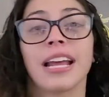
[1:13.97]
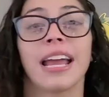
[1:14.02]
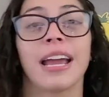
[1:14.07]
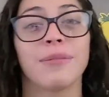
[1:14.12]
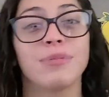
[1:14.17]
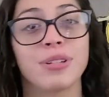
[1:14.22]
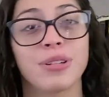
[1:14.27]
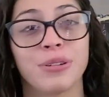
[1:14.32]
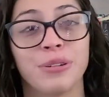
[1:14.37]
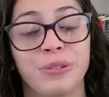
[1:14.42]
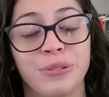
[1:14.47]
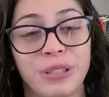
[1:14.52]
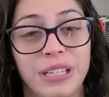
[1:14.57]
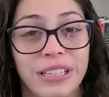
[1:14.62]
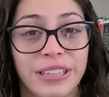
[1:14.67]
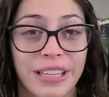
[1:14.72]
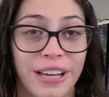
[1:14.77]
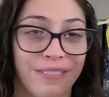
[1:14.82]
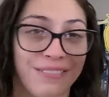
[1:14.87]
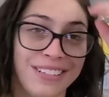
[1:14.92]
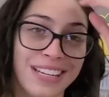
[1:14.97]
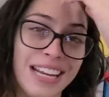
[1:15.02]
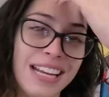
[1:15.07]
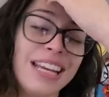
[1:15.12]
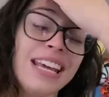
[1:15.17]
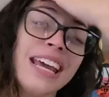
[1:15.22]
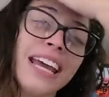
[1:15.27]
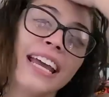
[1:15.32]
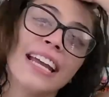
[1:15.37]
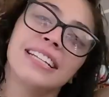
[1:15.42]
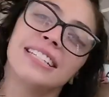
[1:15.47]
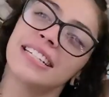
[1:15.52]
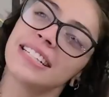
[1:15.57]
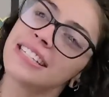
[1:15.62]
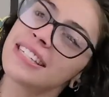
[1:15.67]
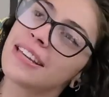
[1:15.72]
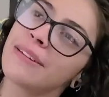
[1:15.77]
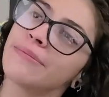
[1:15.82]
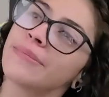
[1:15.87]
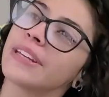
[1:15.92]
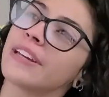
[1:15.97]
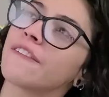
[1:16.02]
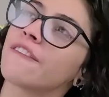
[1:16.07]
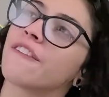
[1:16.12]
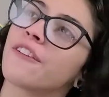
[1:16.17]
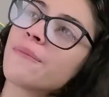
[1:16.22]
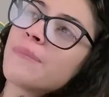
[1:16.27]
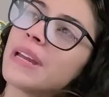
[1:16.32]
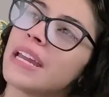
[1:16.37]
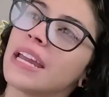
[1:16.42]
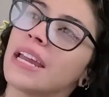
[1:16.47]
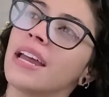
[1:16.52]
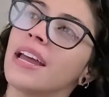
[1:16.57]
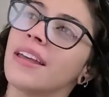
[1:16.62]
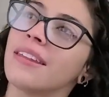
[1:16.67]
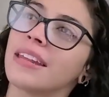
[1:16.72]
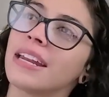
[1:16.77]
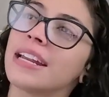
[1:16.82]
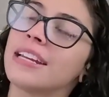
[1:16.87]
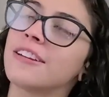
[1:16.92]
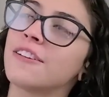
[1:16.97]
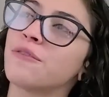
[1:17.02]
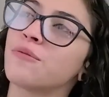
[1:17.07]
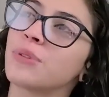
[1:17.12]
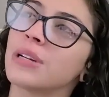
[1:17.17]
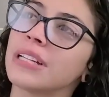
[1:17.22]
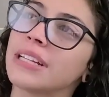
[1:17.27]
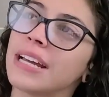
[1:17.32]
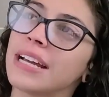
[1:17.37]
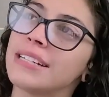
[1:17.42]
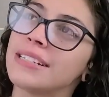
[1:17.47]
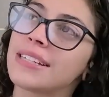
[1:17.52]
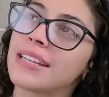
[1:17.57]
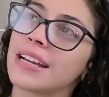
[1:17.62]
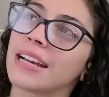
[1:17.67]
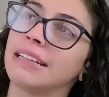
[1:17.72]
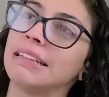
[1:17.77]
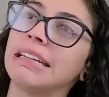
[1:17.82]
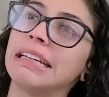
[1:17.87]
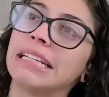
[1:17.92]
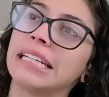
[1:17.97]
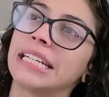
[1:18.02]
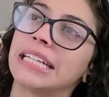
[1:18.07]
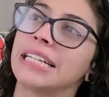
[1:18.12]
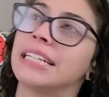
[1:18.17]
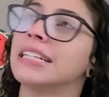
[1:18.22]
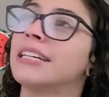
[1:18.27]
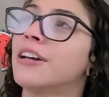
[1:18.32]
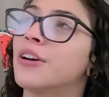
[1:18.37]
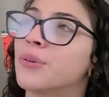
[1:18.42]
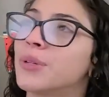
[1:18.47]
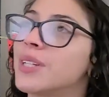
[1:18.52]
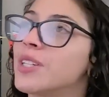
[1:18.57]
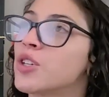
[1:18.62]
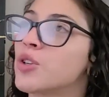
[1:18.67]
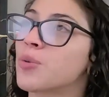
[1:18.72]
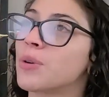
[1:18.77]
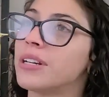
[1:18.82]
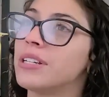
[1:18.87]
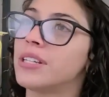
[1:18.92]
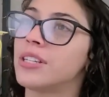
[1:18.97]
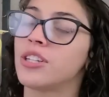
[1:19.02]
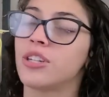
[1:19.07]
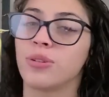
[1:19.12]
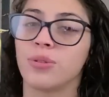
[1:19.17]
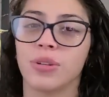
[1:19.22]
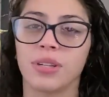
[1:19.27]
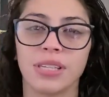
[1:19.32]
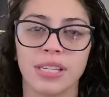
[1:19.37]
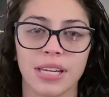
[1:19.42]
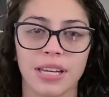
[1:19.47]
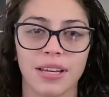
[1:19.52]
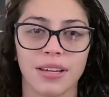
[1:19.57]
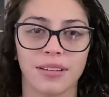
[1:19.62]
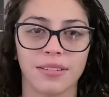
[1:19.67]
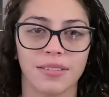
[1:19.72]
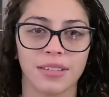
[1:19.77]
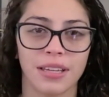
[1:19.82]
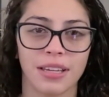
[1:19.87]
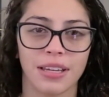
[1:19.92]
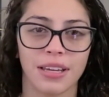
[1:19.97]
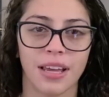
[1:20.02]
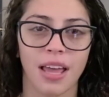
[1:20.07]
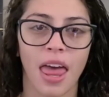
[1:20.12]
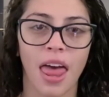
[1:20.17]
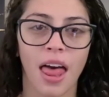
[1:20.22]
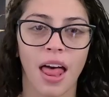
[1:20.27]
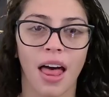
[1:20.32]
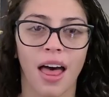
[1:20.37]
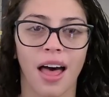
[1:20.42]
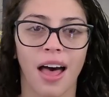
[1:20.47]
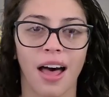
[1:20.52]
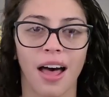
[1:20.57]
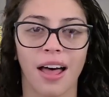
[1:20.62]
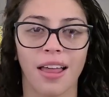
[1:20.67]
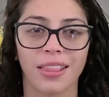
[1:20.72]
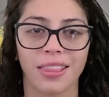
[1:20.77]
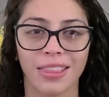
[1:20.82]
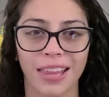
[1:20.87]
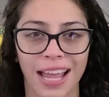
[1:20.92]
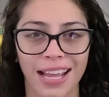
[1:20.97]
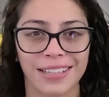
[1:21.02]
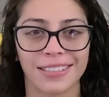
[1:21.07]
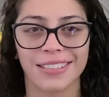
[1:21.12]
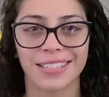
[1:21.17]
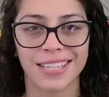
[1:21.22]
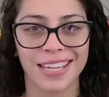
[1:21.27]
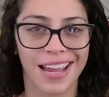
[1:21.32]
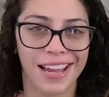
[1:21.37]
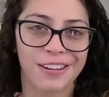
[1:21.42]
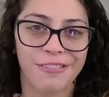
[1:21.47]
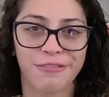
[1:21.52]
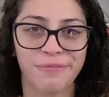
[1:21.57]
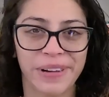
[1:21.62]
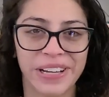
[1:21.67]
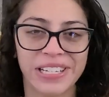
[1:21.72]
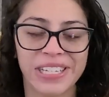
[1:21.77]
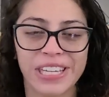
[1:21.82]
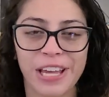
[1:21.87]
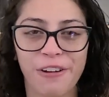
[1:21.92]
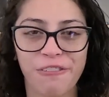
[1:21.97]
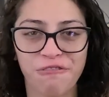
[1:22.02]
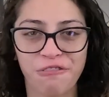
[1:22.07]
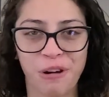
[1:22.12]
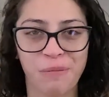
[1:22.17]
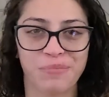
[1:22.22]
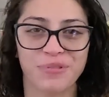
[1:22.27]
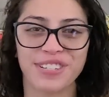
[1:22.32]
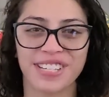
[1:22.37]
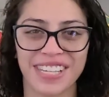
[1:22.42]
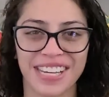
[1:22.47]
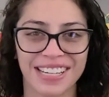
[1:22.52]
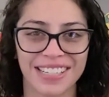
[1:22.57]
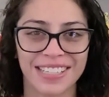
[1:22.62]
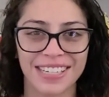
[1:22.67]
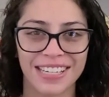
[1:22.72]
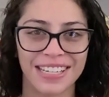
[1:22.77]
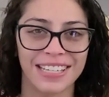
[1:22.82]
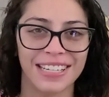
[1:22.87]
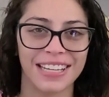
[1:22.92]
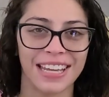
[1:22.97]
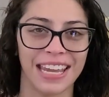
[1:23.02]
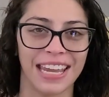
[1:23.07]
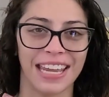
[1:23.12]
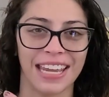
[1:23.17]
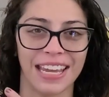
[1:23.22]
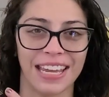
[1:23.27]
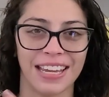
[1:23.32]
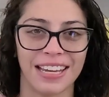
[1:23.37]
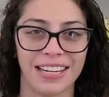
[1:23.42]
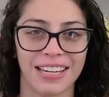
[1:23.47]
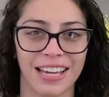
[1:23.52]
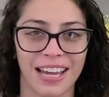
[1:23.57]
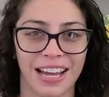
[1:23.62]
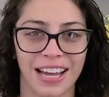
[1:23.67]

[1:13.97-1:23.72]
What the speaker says: absolutely loved it. It did something for me that I didn't realize that I needed, which was to see the Latin side of myself represented in